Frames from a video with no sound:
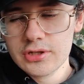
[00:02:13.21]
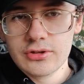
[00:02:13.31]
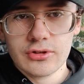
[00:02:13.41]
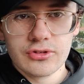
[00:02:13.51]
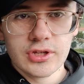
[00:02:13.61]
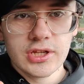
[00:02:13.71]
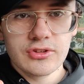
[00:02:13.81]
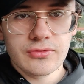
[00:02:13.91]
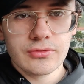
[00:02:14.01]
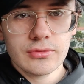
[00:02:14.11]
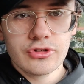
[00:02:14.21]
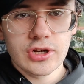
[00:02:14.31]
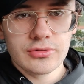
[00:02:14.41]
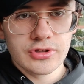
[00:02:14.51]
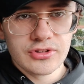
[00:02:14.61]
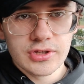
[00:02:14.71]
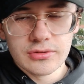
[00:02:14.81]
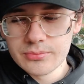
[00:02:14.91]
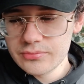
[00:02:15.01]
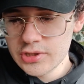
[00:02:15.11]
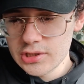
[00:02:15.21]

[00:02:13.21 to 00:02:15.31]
because it is a full channel titanium,